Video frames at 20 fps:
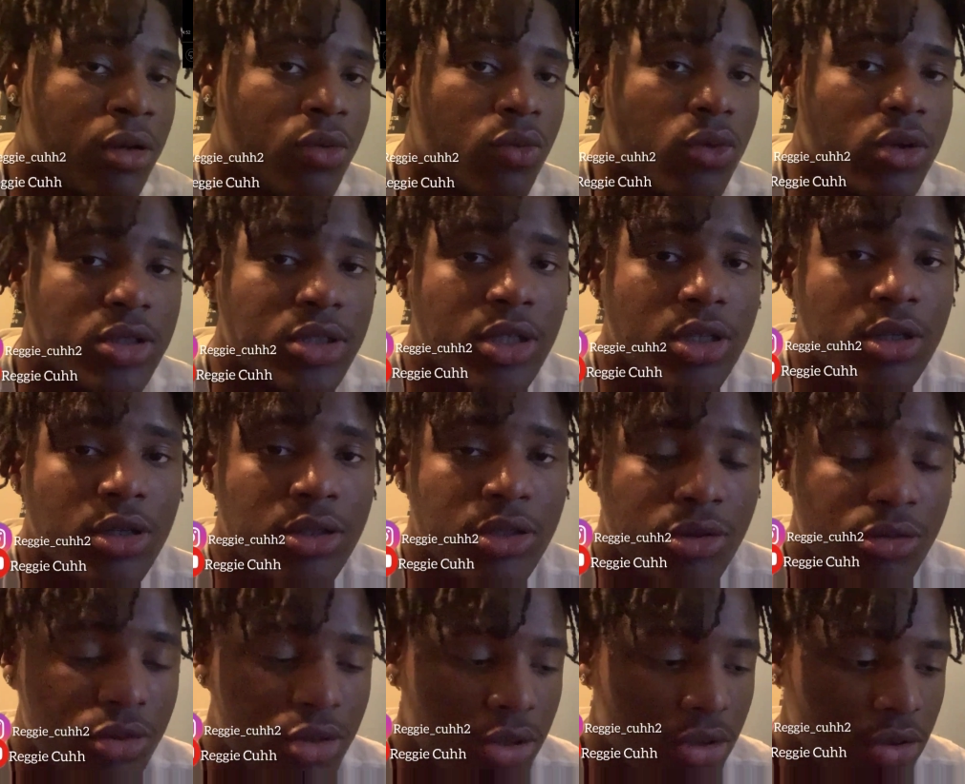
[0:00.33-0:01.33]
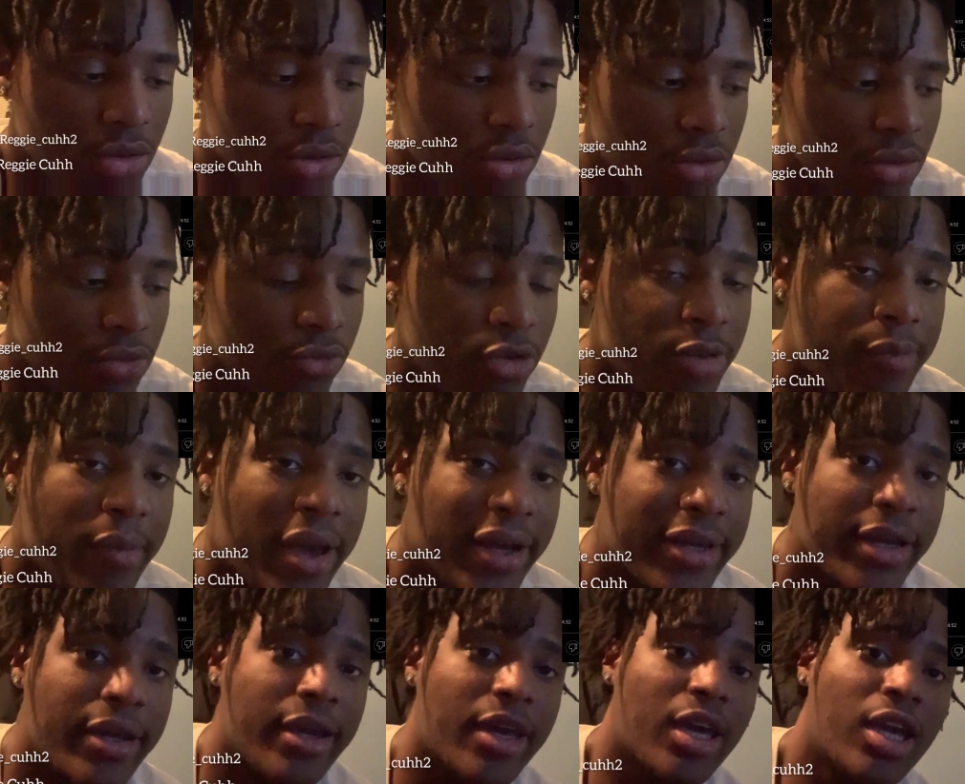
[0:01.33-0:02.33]
What's good, YouTube? We back
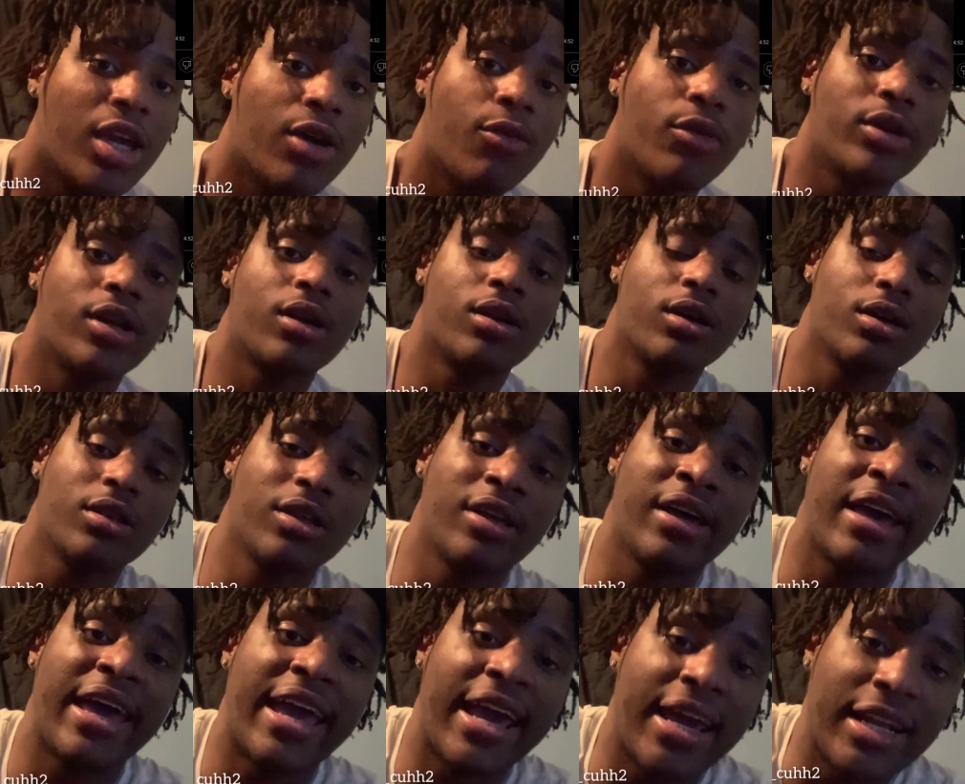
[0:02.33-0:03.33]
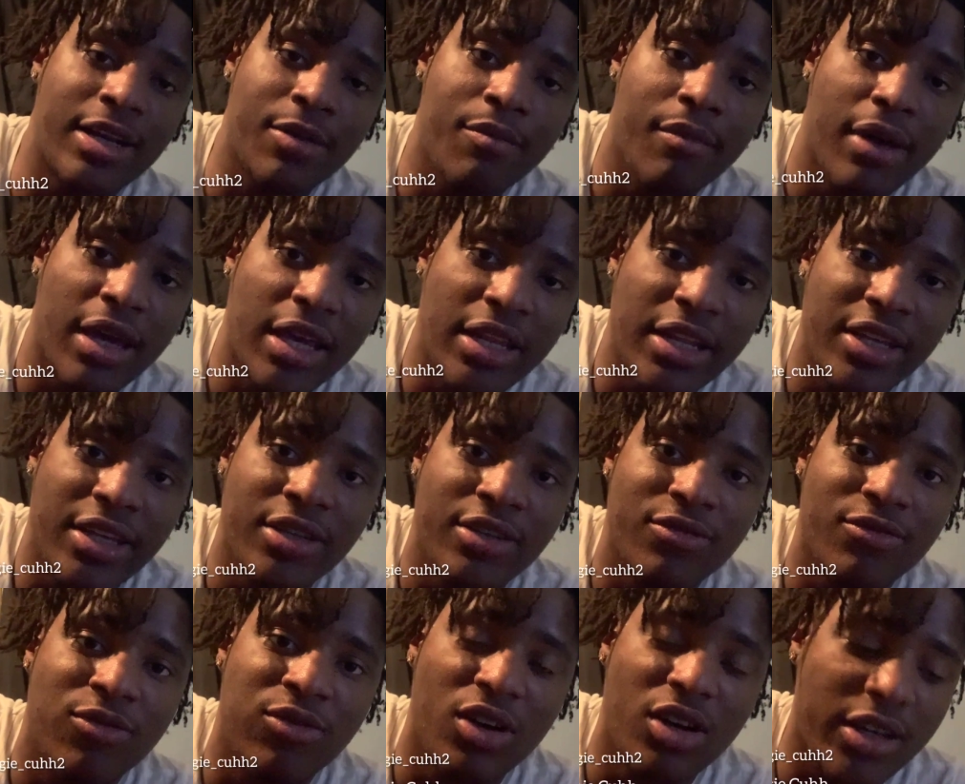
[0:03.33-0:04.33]
again with another animated
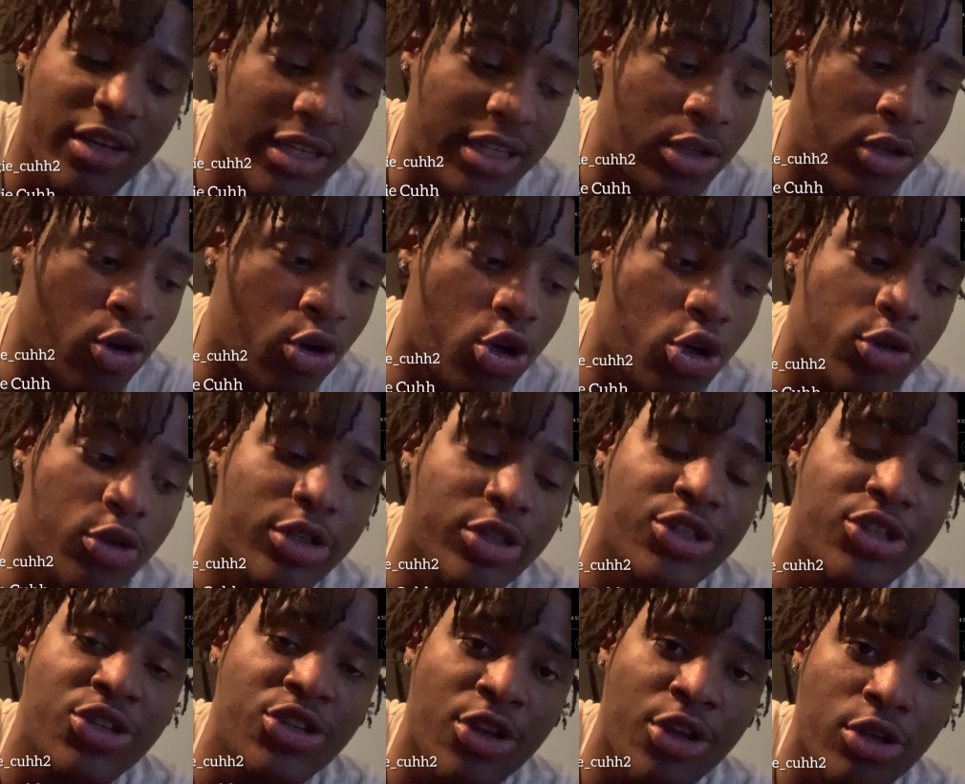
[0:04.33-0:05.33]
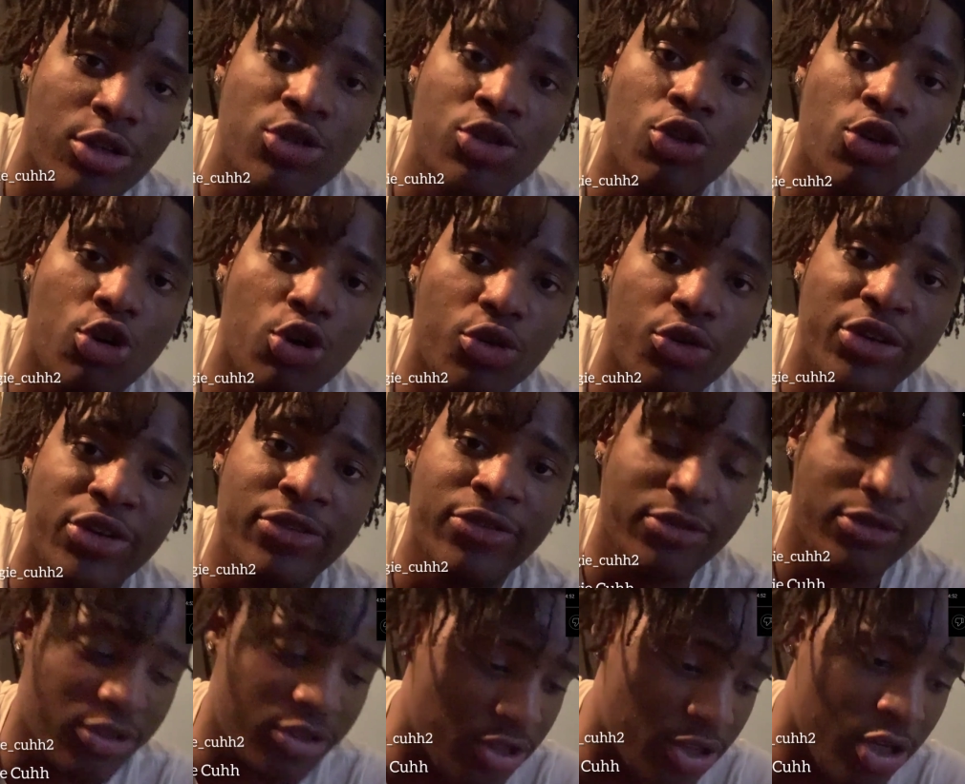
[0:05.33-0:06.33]
fucking horror story
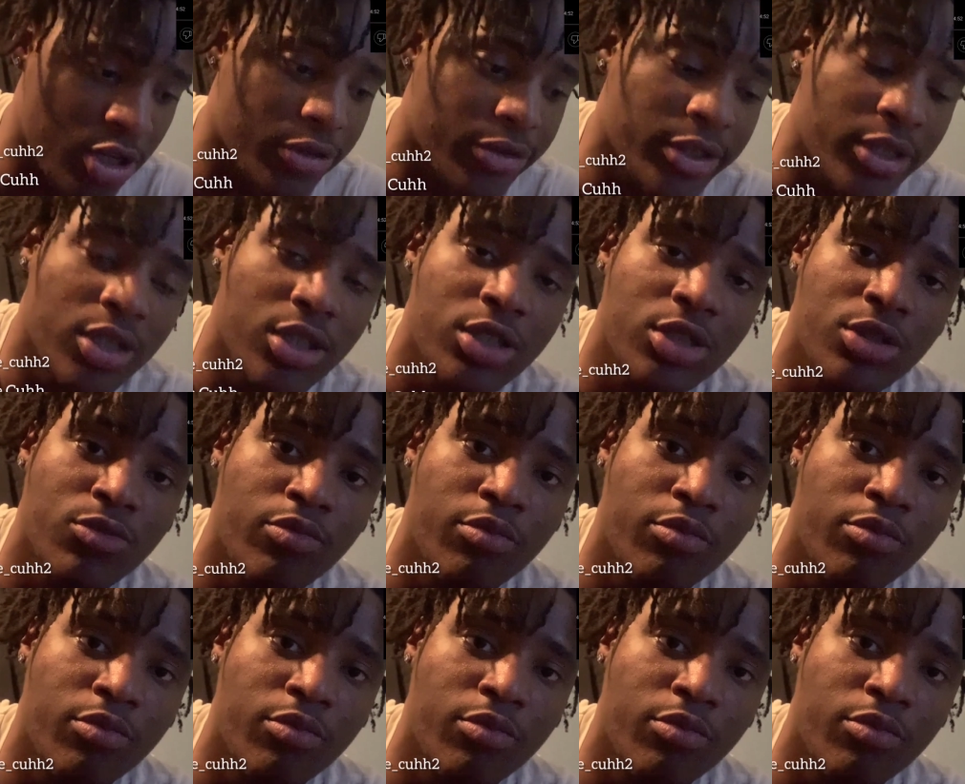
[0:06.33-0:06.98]
series,